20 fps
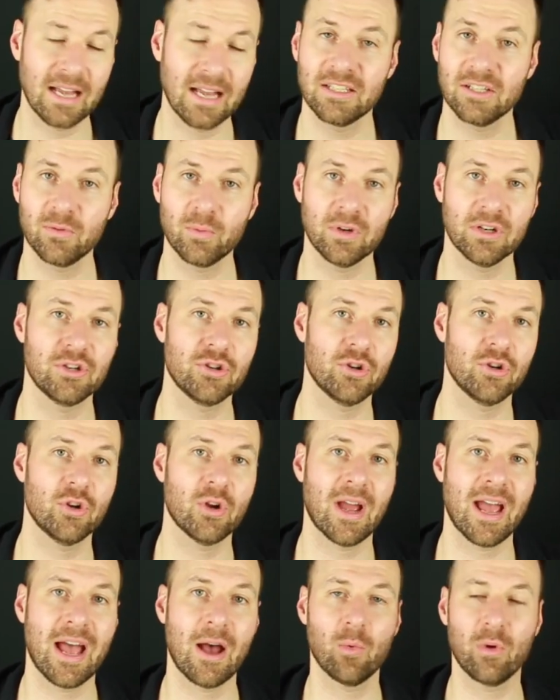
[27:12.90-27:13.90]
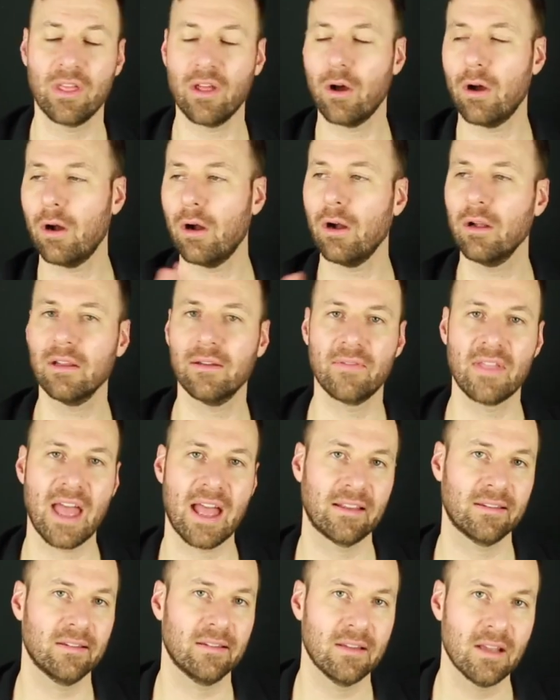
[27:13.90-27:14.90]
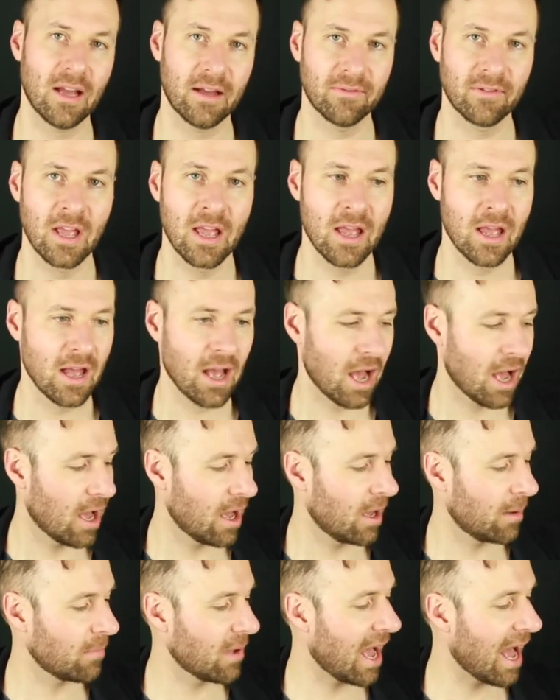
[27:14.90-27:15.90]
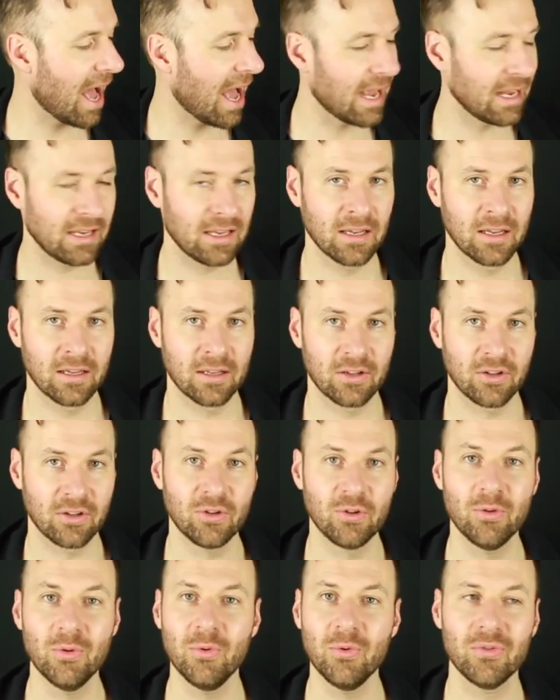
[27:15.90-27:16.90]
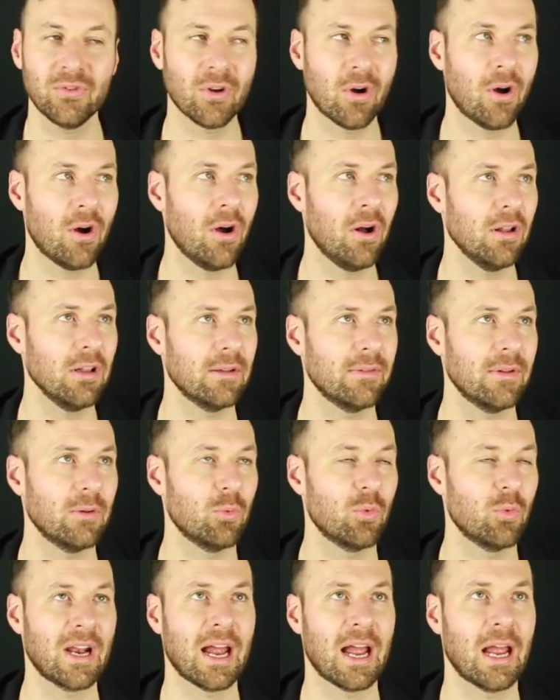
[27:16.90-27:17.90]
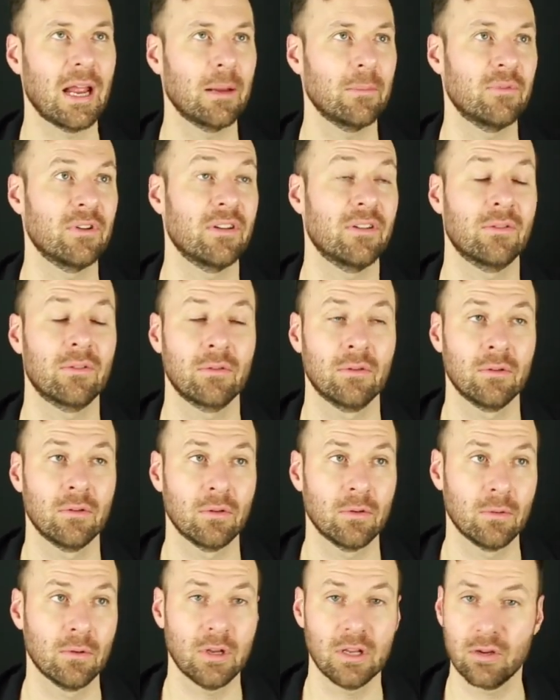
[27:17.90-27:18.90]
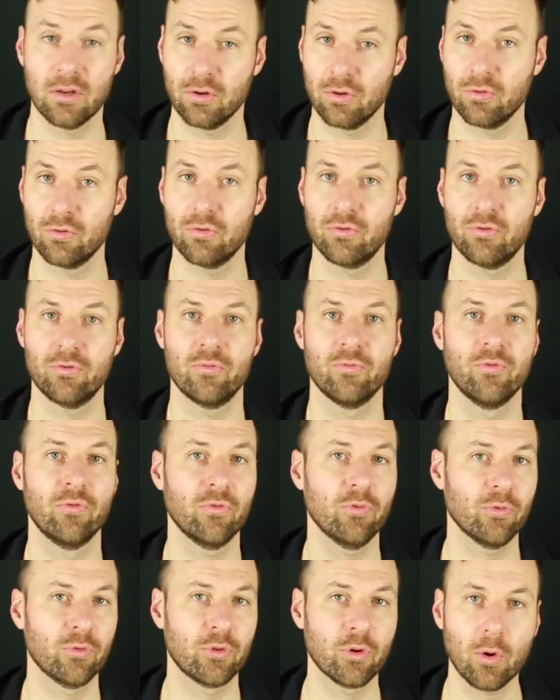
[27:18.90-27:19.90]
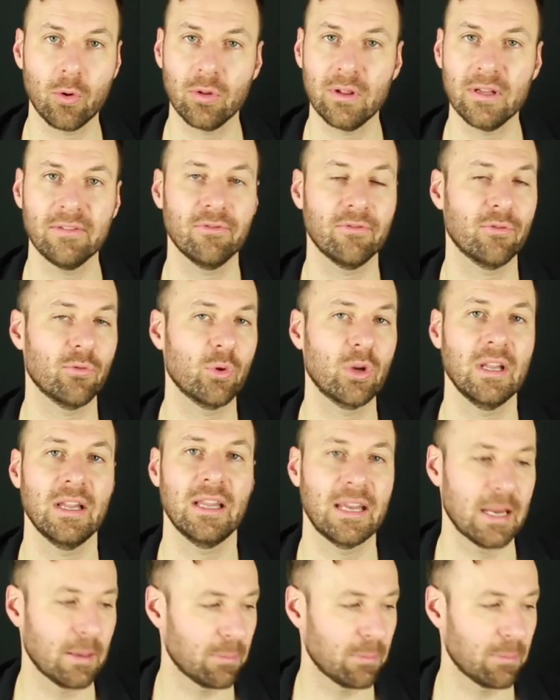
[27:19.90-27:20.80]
I just want to show you how with all of that stuff, I use all of it when I'm just totally freely